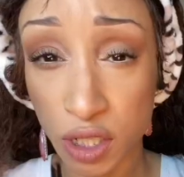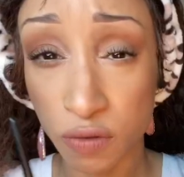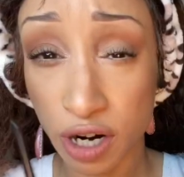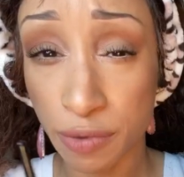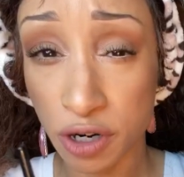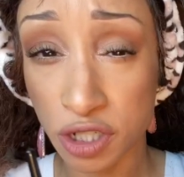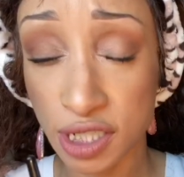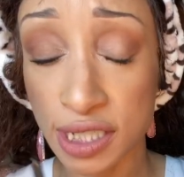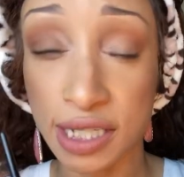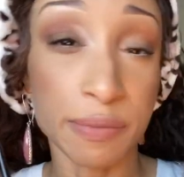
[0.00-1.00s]
you where I
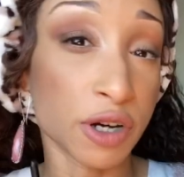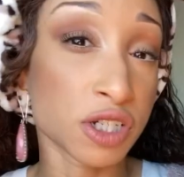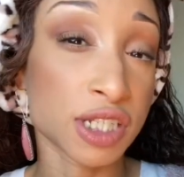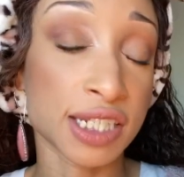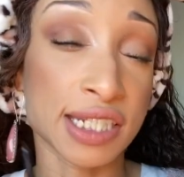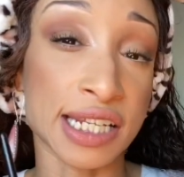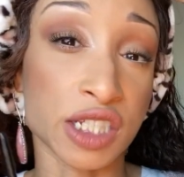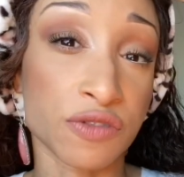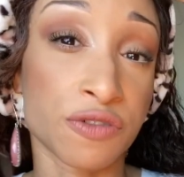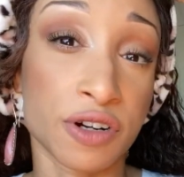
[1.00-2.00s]
purchased this, I purchased this at
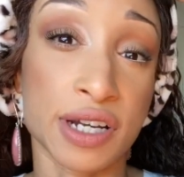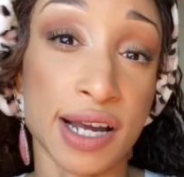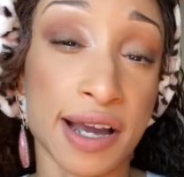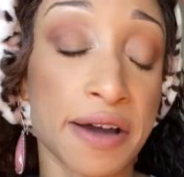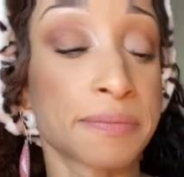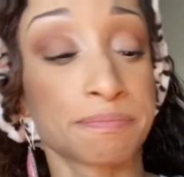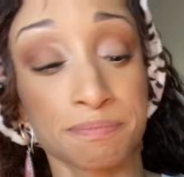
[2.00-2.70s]
Sephora.com.